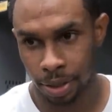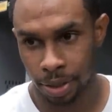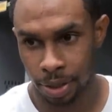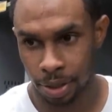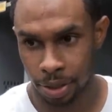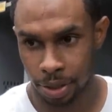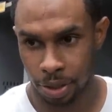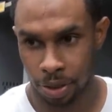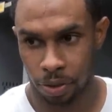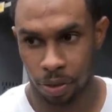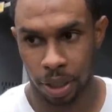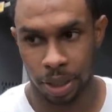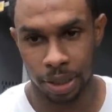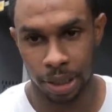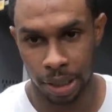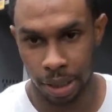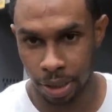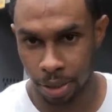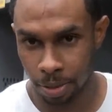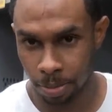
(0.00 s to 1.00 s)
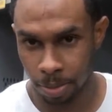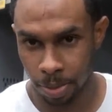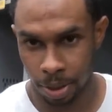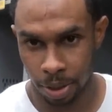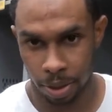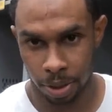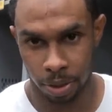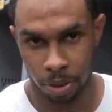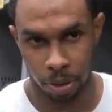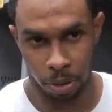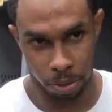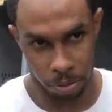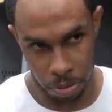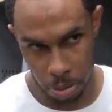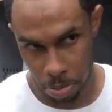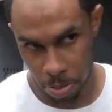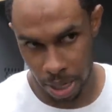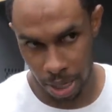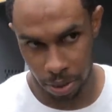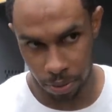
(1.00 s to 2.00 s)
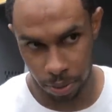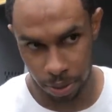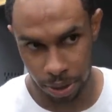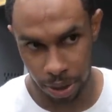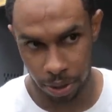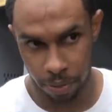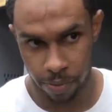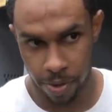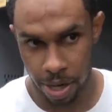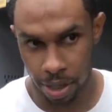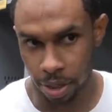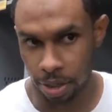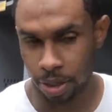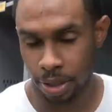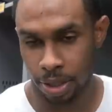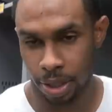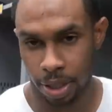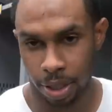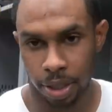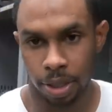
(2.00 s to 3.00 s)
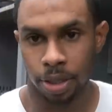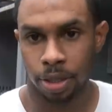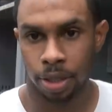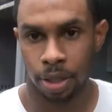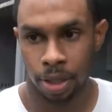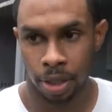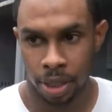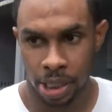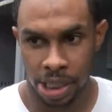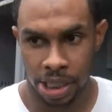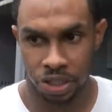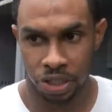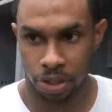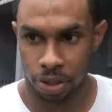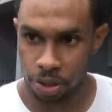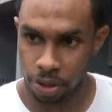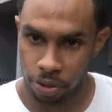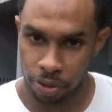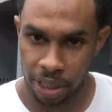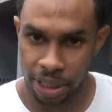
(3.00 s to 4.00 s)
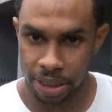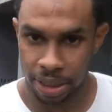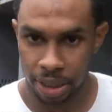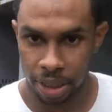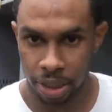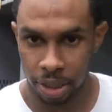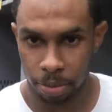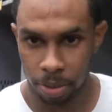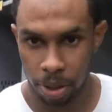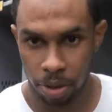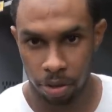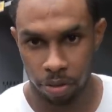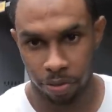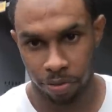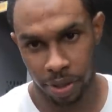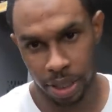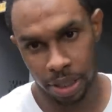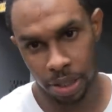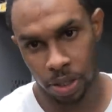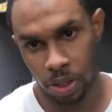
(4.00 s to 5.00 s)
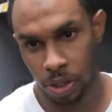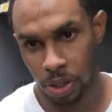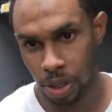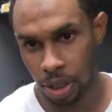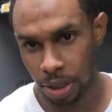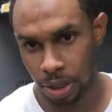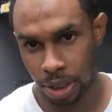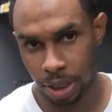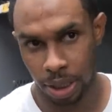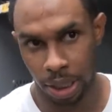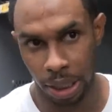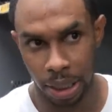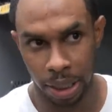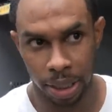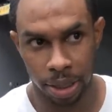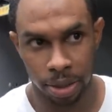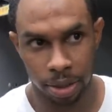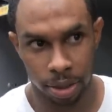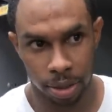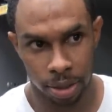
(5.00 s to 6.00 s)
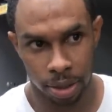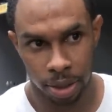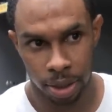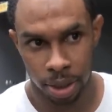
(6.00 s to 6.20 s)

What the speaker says: This is a great team. You know, no matter what their record say, they're still a great team. They're going to fight hard to the end.